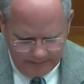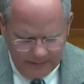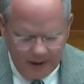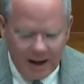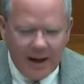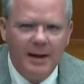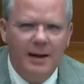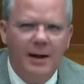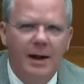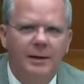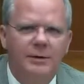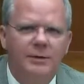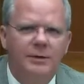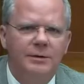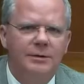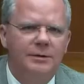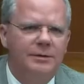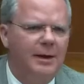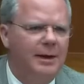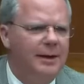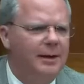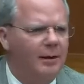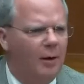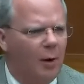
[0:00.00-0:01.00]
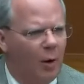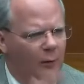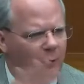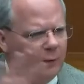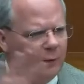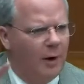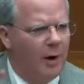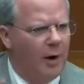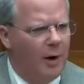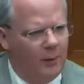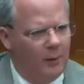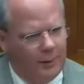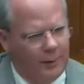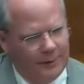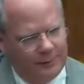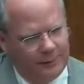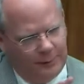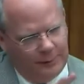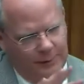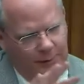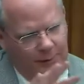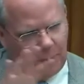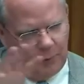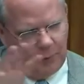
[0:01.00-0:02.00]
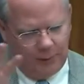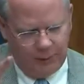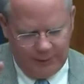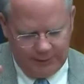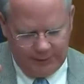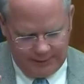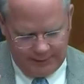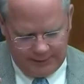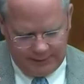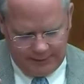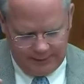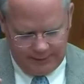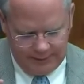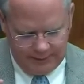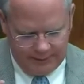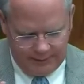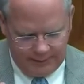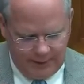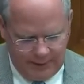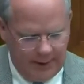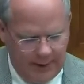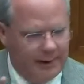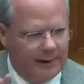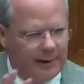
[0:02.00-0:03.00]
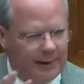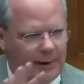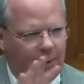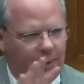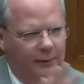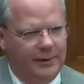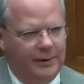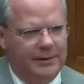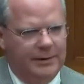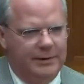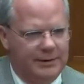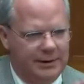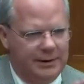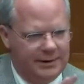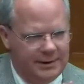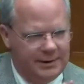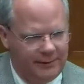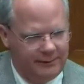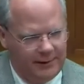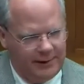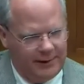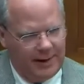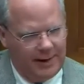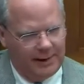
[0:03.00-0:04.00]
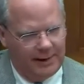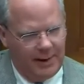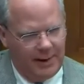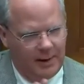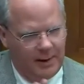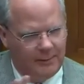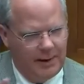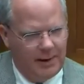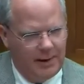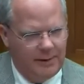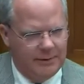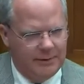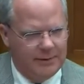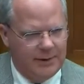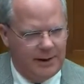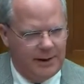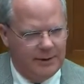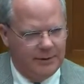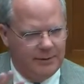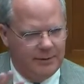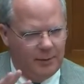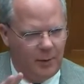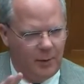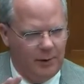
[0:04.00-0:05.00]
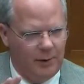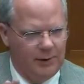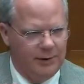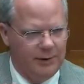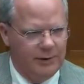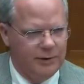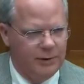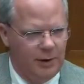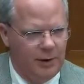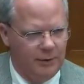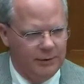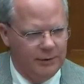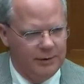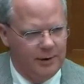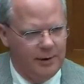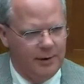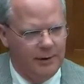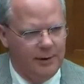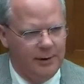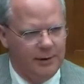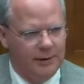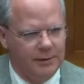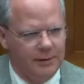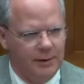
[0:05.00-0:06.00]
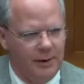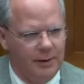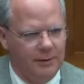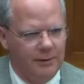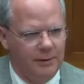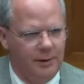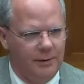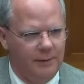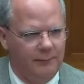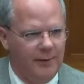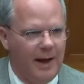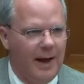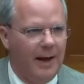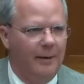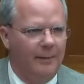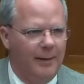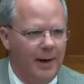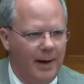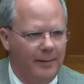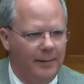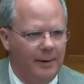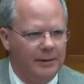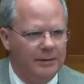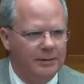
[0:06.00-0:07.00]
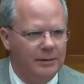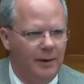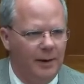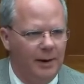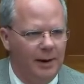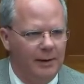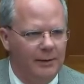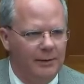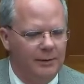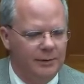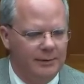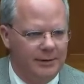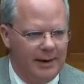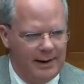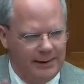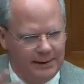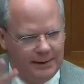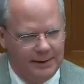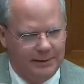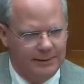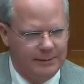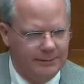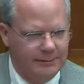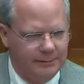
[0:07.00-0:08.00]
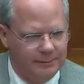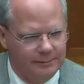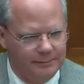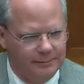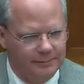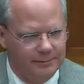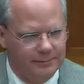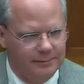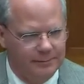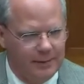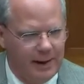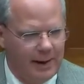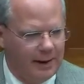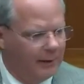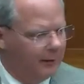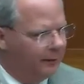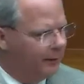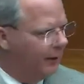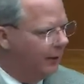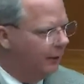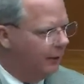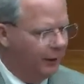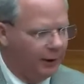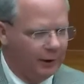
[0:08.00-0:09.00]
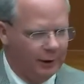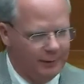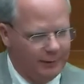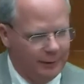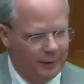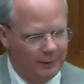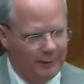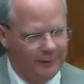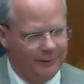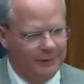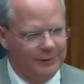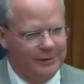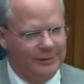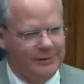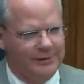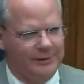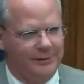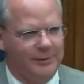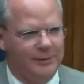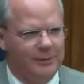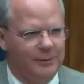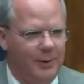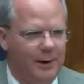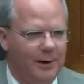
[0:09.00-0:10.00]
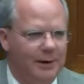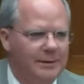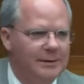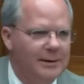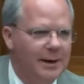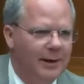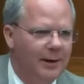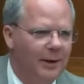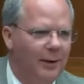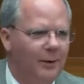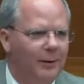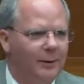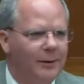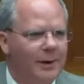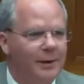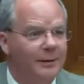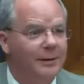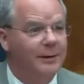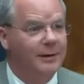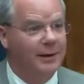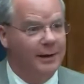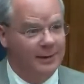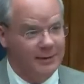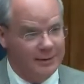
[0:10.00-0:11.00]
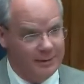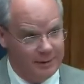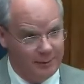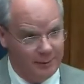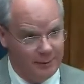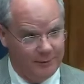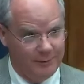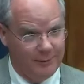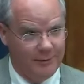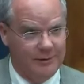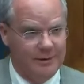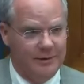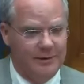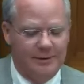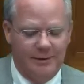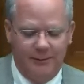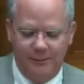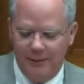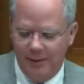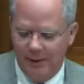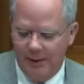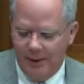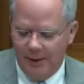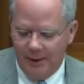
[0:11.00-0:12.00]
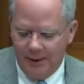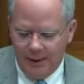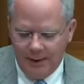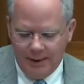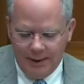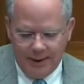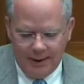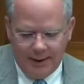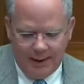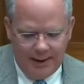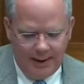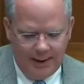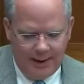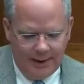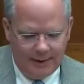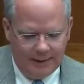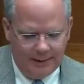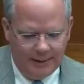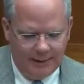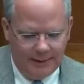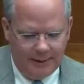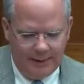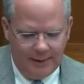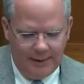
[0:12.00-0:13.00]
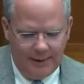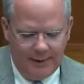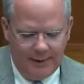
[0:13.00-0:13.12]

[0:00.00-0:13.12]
And just so overall, when the Corps looks at this, and I know this is a TVA dam, but I was actually born in the Shoals area of Alabama, so I understand this. I don't know the Columbia River system as well as I know the Tennessee River system. And